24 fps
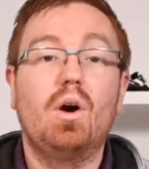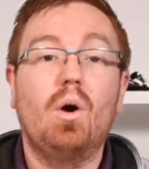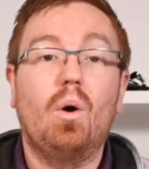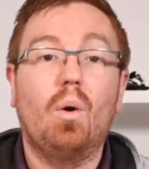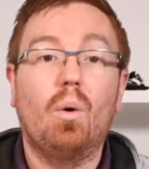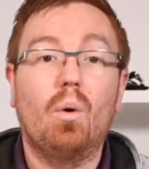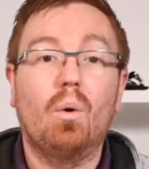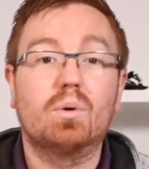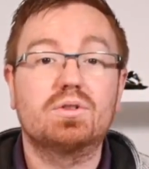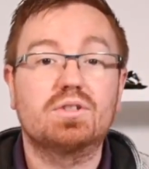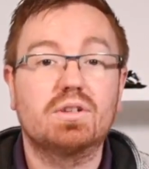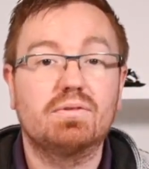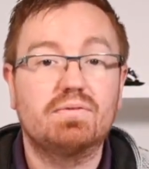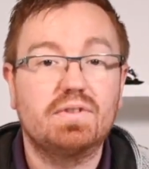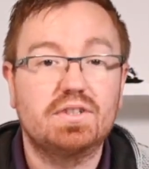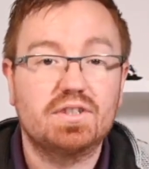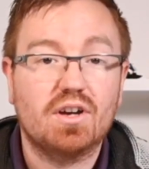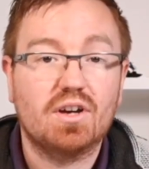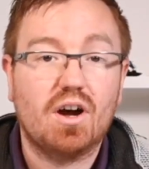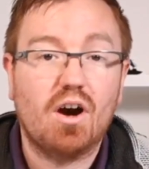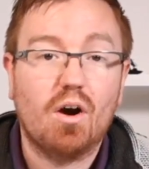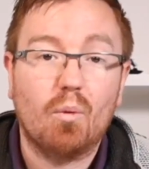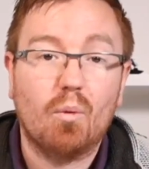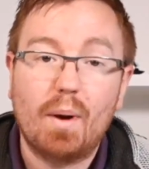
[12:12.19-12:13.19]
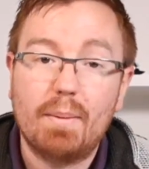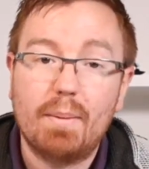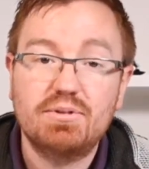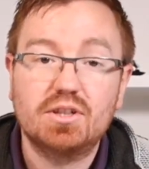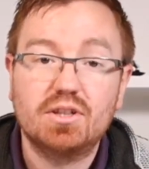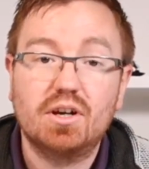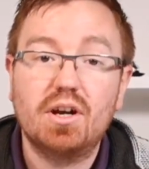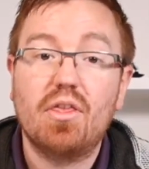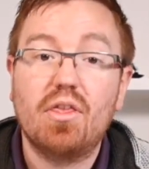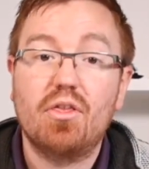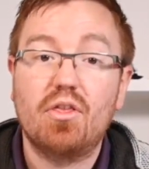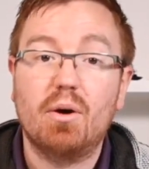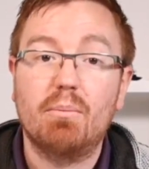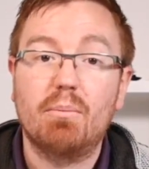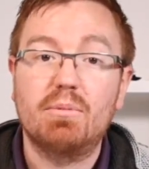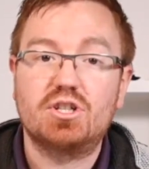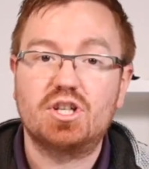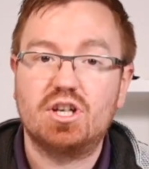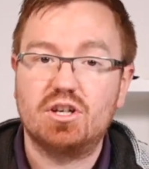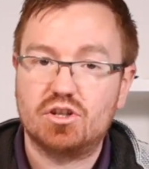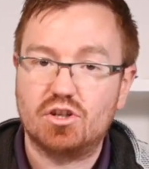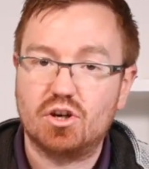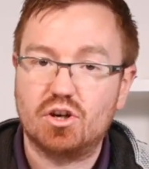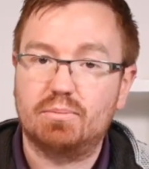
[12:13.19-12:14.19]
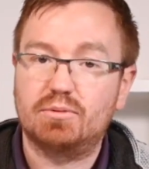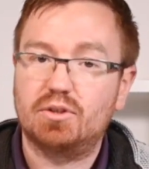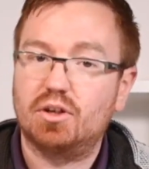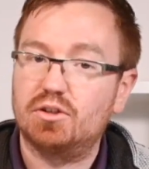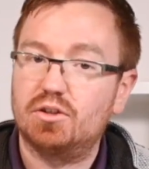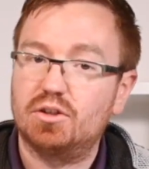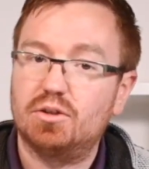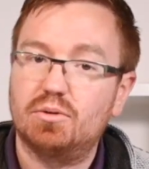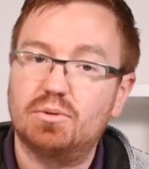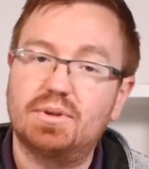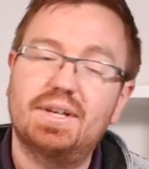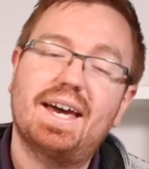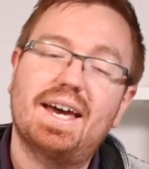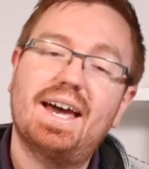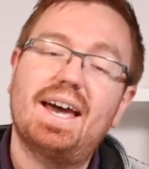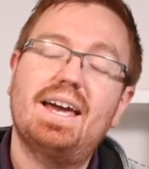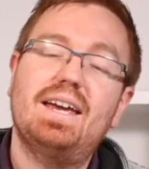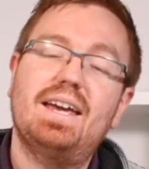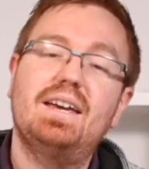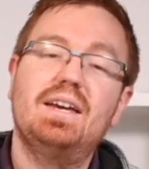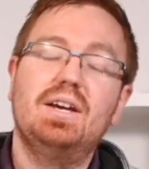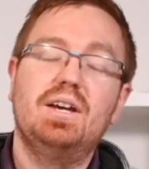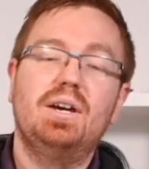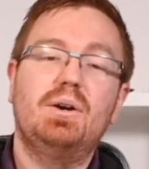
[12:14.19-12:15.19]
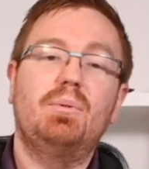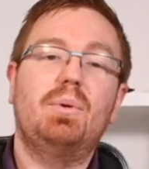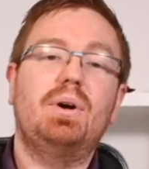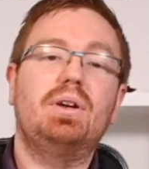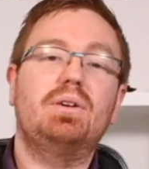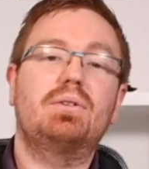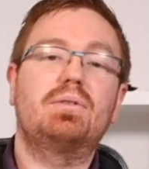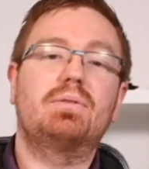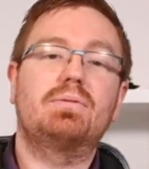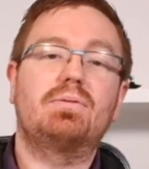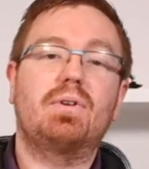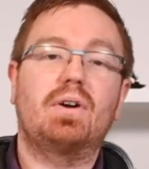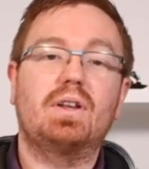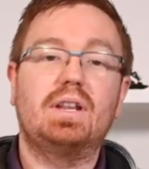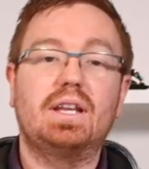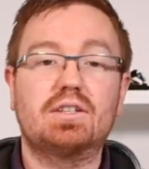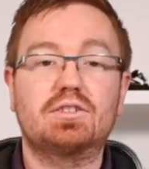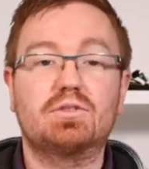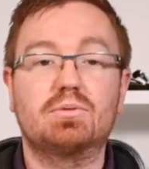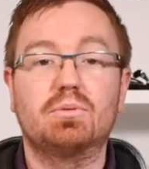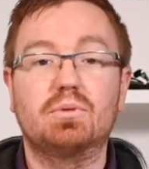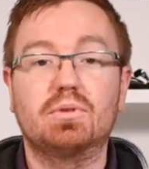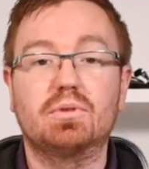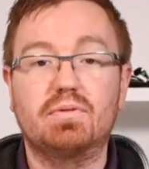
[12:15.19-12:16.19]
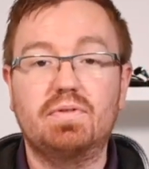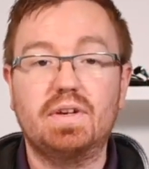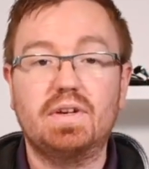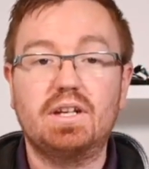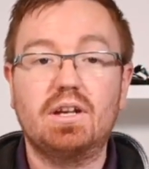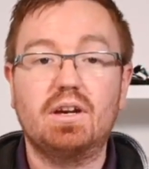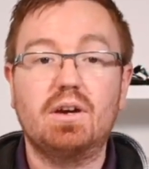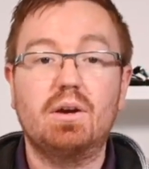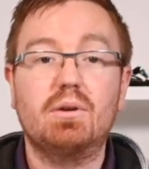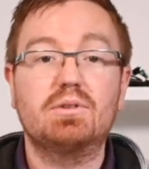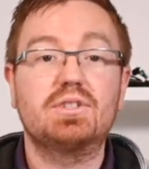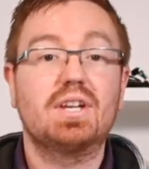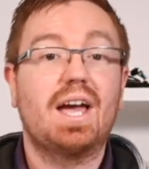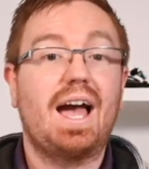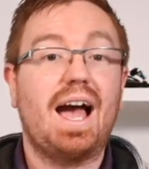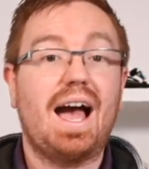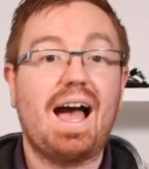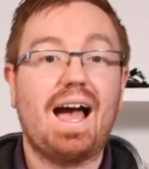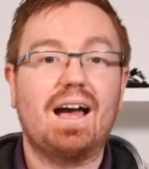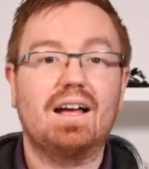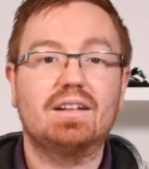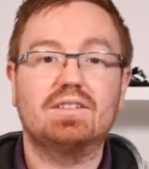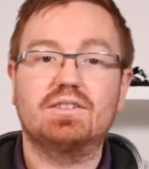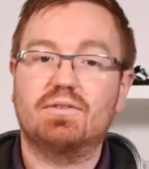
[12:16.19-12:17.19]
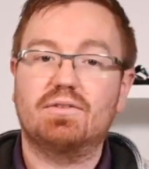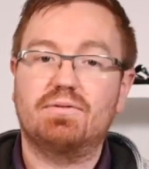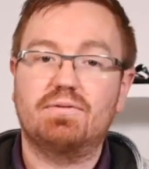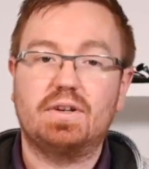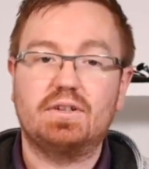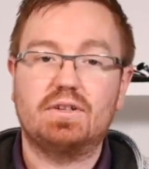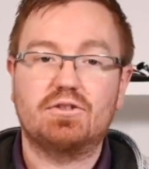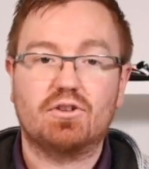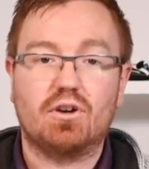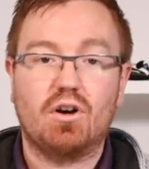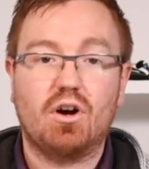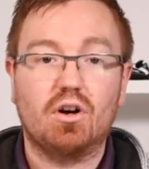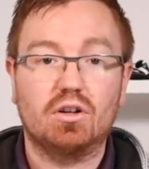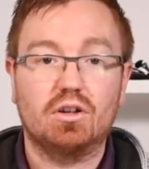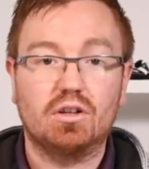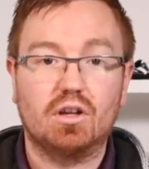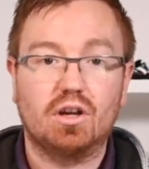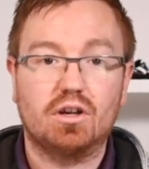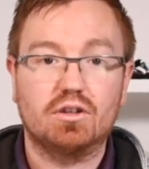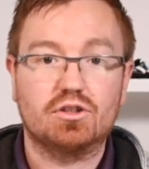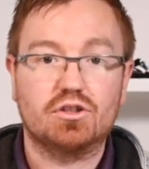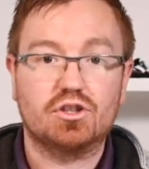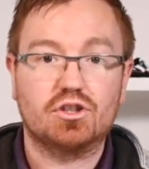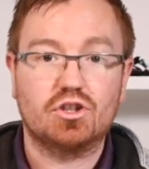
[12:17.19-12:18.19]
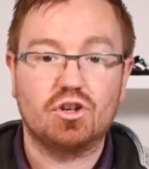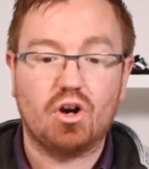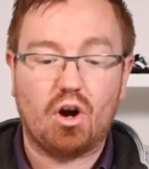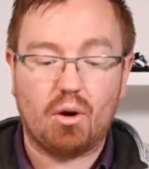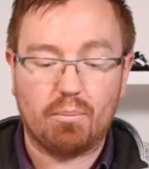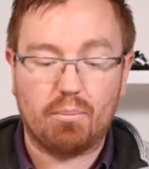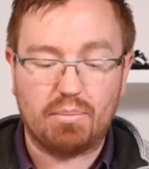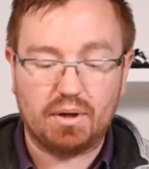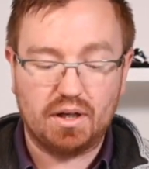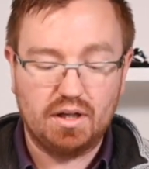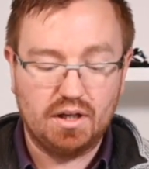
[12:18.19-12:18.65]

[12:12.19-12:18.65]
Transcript: Also visit our website, themachineshop.uk, where you can find links to all the videos and feature our online shop,